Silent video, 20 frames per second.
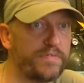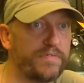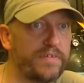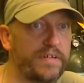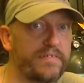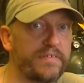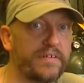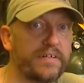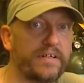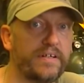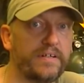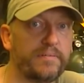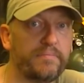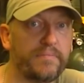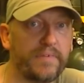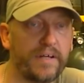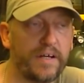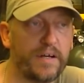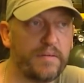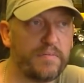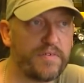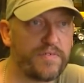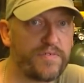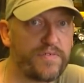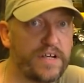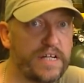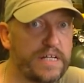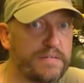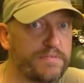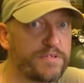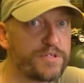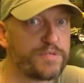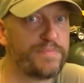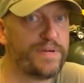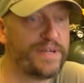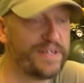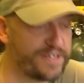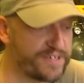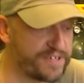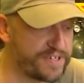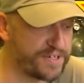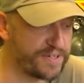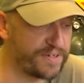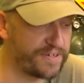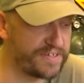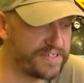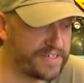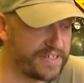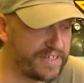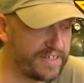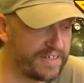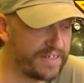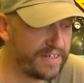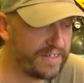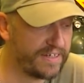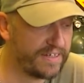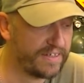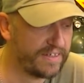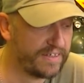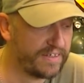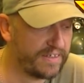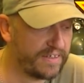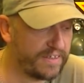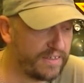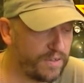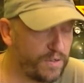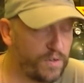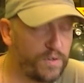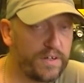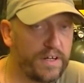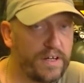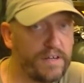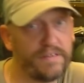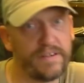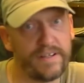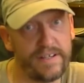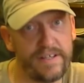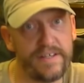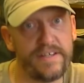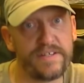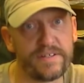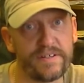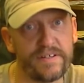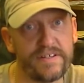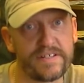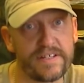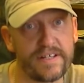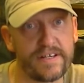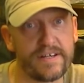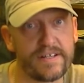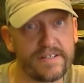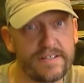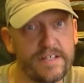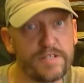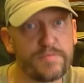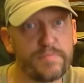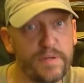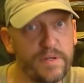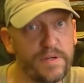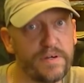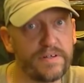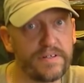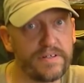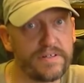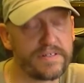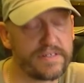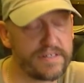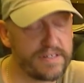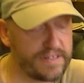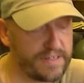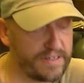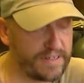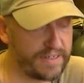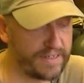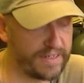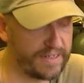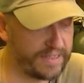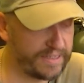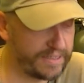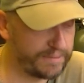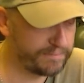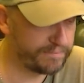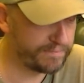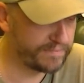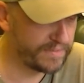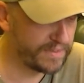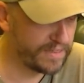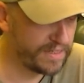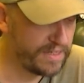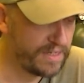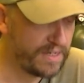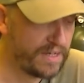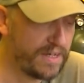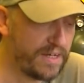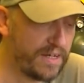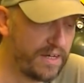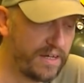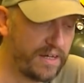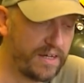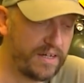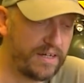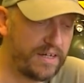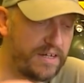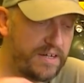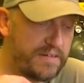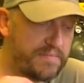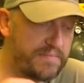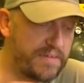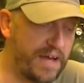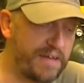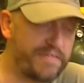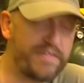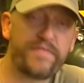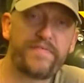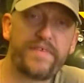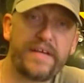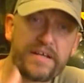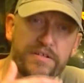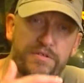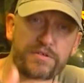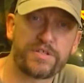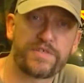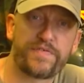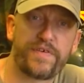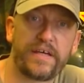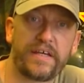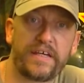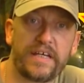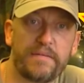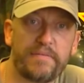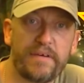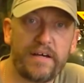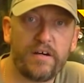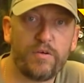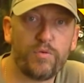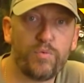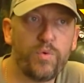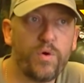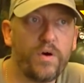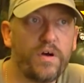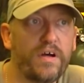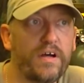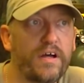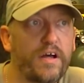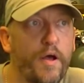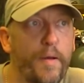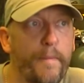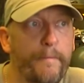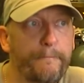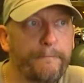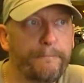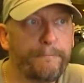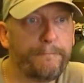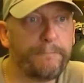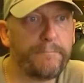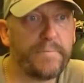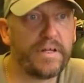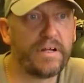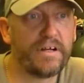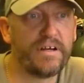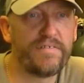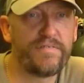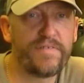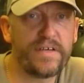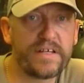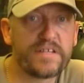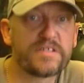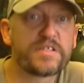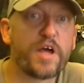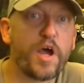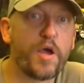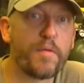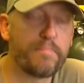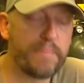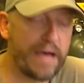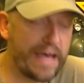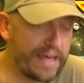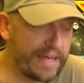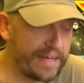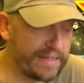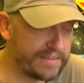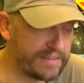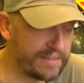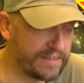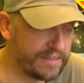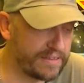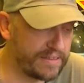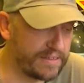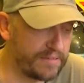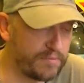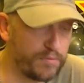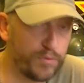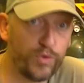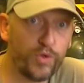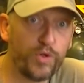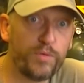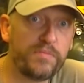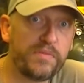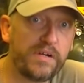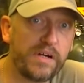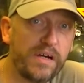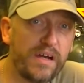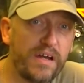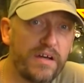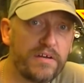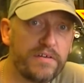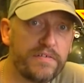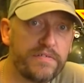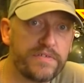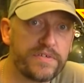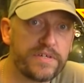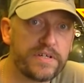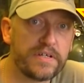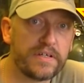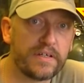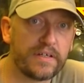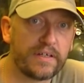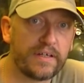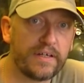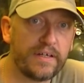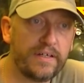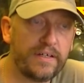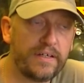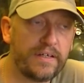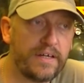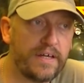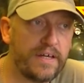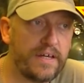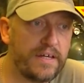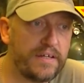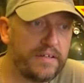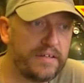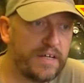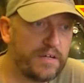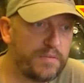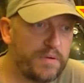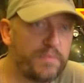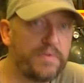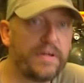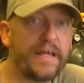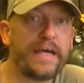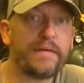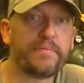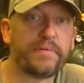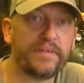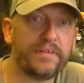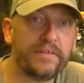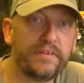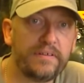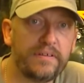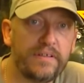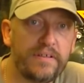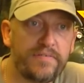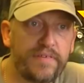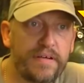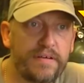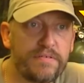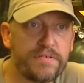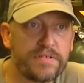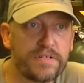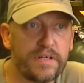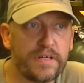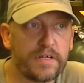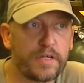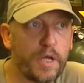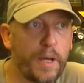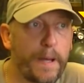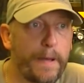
of live in a freedom of speech society, although it is on its arse, let's be honest, okay? Other things I was thinking about, what, you know, if things go bad, warm clothes, okay? Now what would happen if there was like,